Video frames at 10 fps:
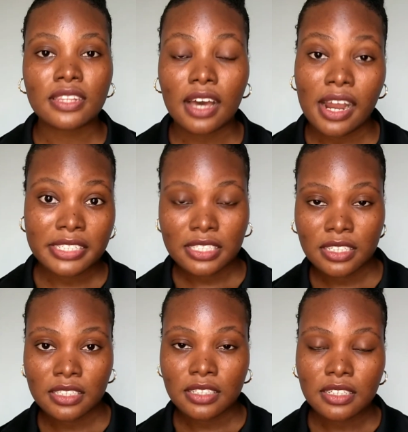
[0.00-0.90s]
the
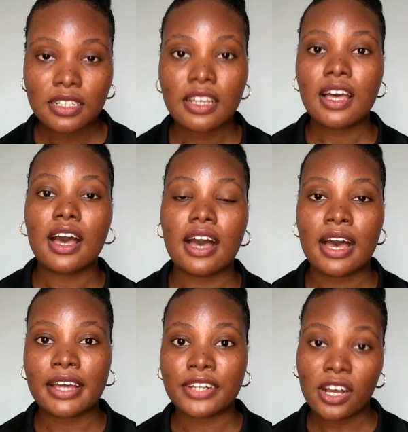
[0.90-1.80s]
article,
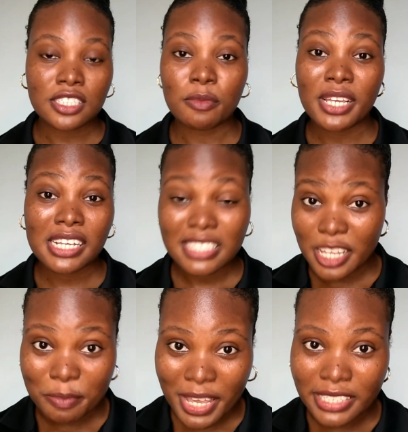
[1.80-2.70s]
doctor made a
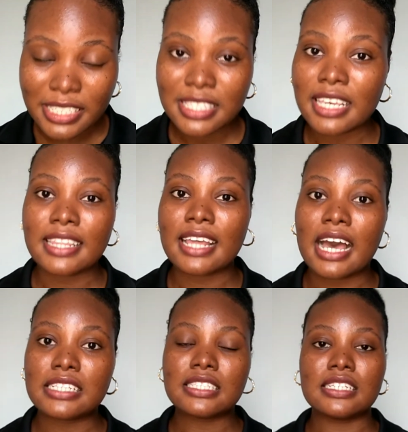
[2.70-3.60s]
statement saying
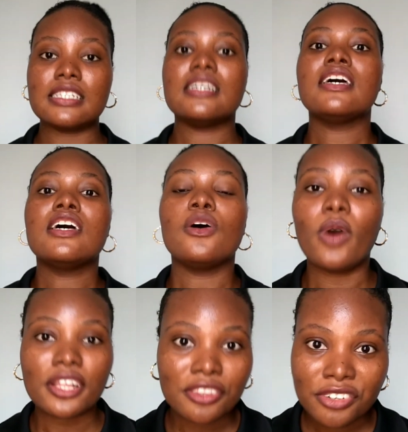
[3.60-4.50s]
that one
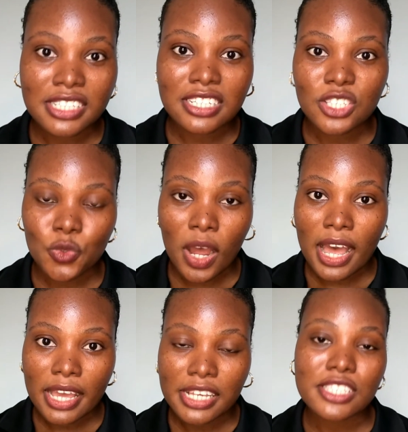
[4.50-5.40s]
of the reasons
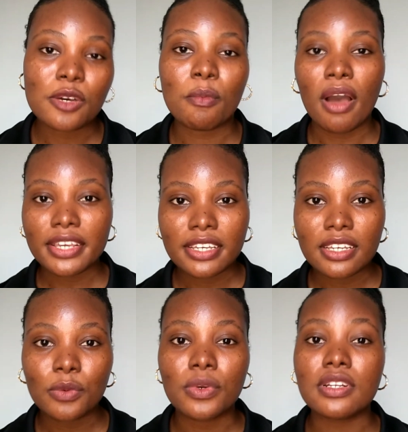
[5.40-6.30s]
why somebody
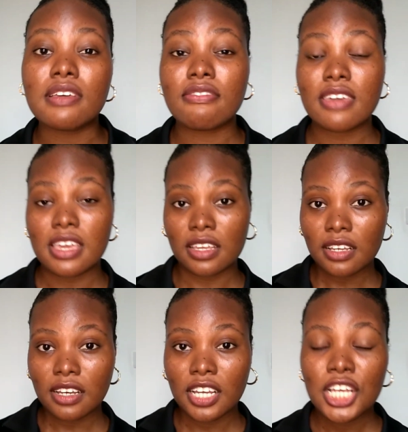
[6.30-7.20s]
would think
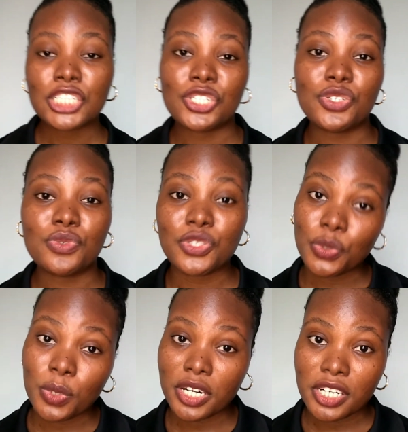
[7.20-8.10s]
to use
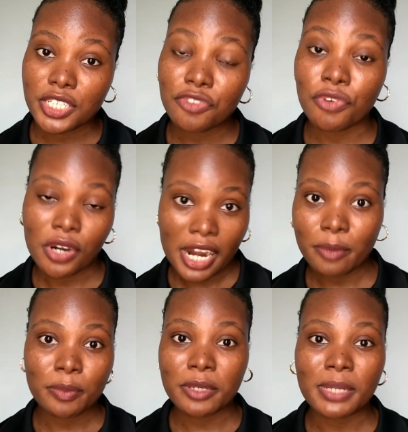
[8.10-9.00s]
yogurt for
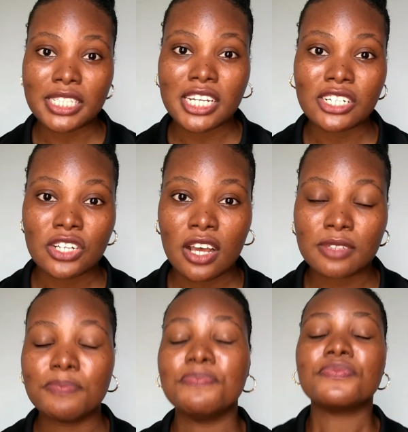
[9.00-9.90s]
hyperpigmentation
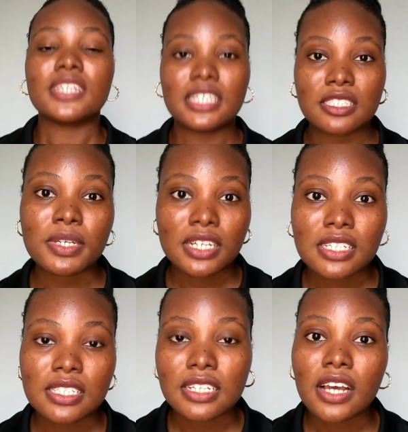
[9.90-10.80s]
is because
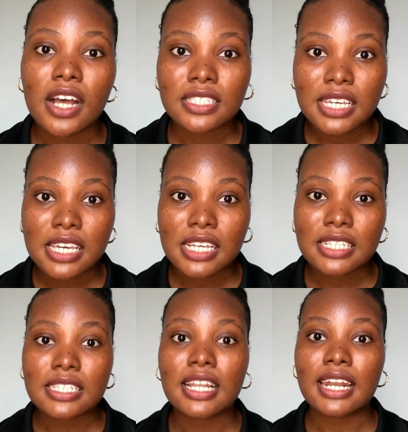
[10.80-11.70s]
it
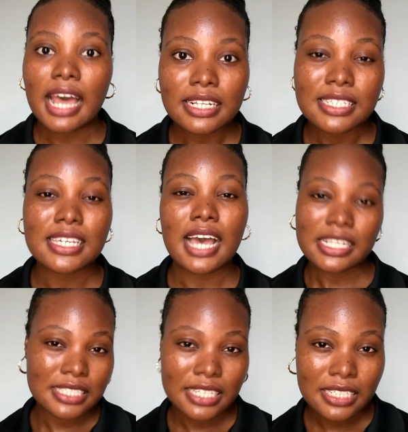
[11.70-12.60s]
contains lactic
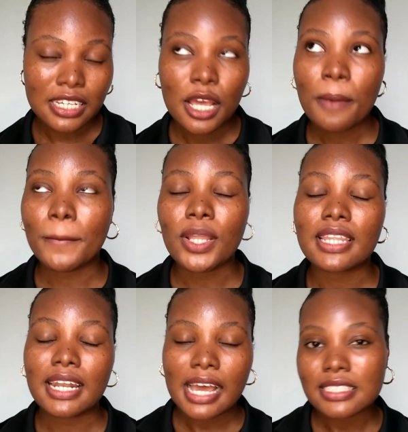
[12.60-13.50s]
acid, but the
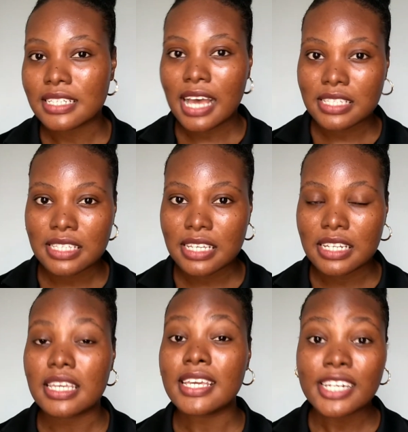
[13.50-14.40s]
lactic acid
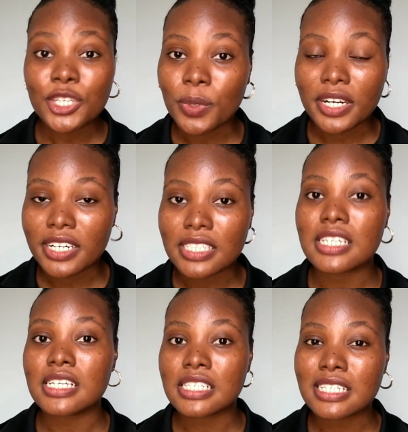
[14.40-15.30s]
in yogurt
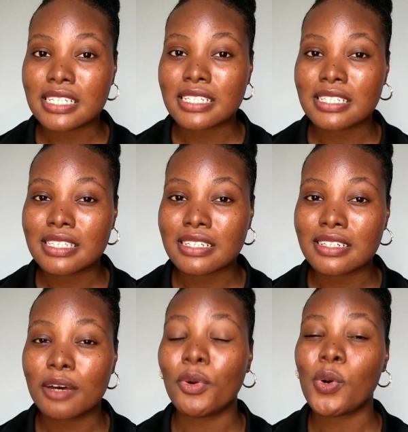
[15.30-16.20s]
isn't
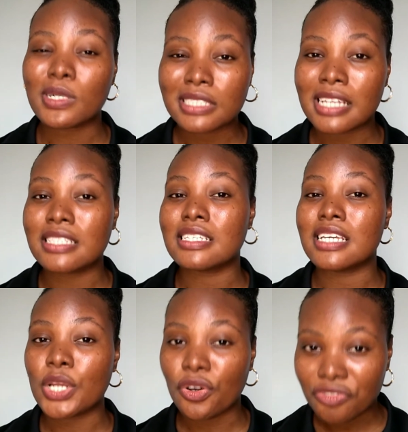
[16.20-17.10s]
potent
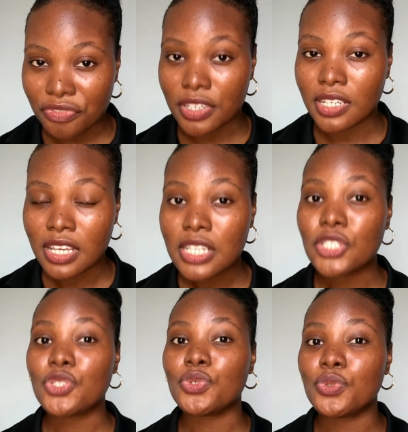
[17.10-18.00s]
enough
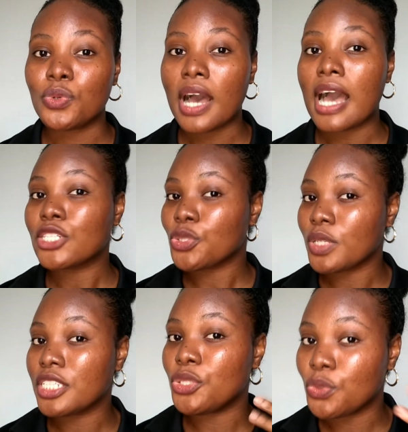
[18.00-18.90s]
to
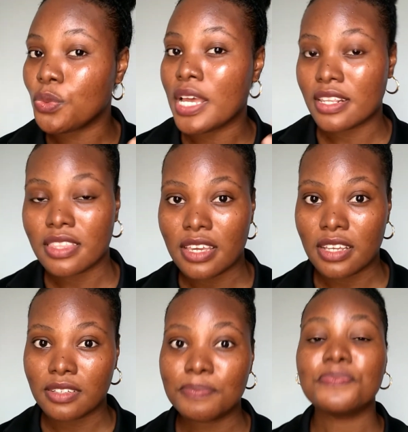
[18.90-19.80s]
actually do anything
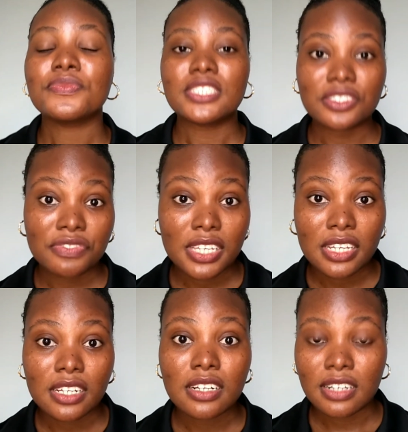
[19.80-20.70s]
to
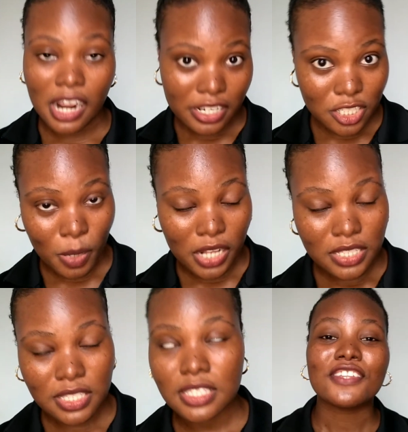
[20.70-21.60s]
fade dark
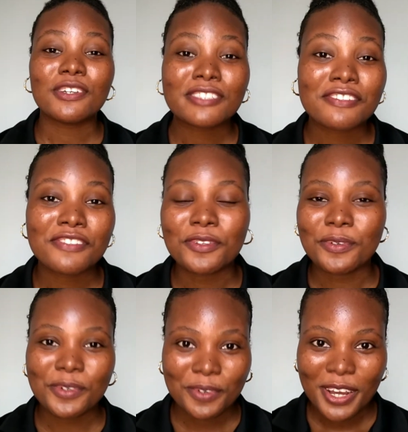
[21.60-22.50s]
spots. For those of you who
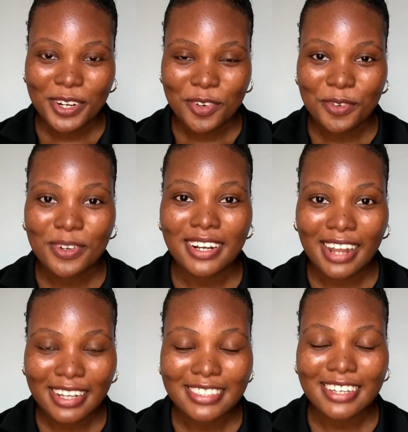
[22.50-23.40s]
do not know,
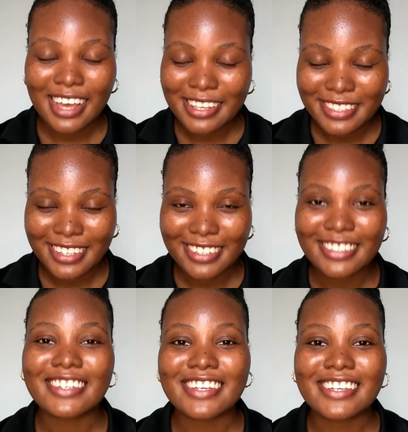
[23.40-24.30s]
lactic acid
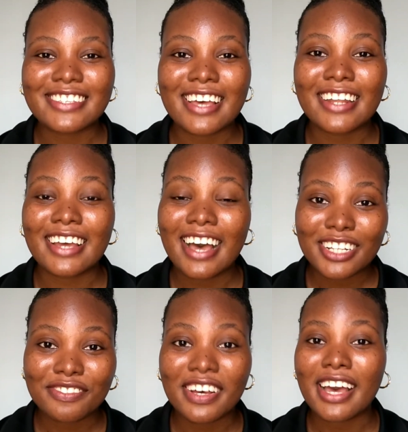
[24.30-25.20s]
is an
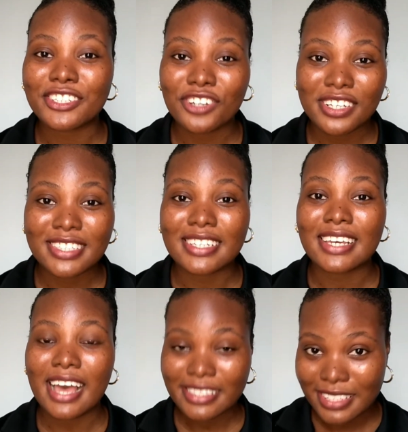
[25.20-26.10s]
alpha hydroxy
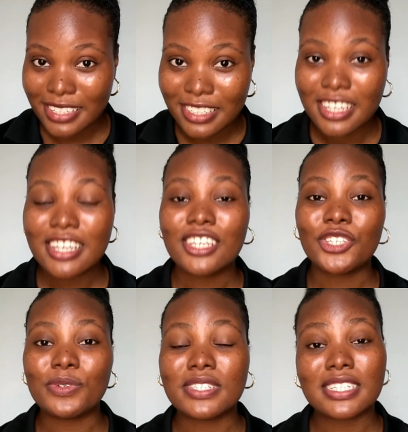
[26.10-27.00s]
acid
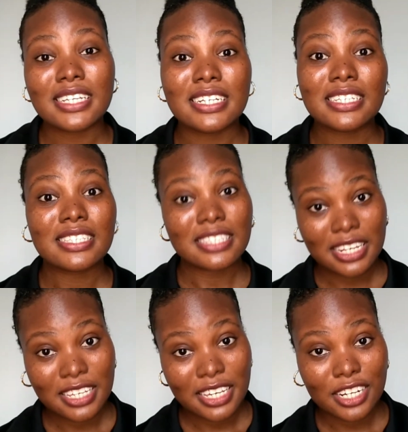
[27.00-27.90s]
used in
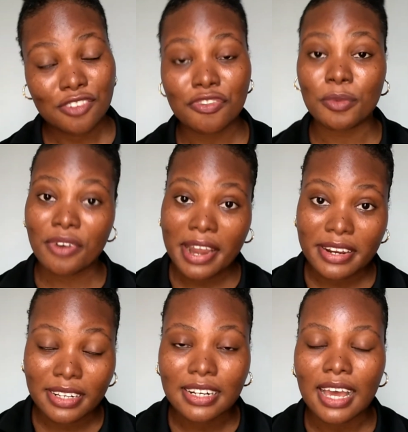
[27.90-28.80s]
skincare for
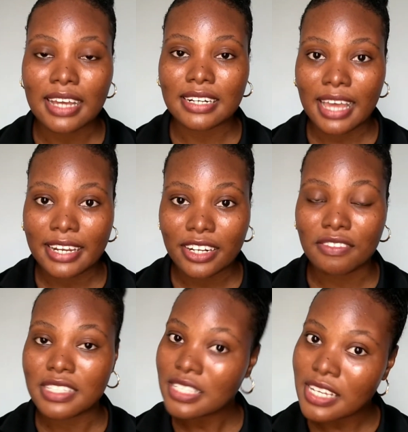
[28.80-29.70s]
brightening and lightening of the
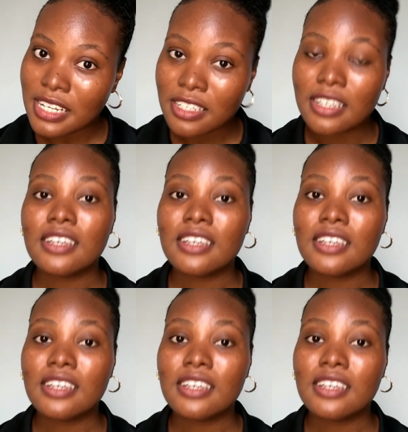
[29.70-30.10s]
skin.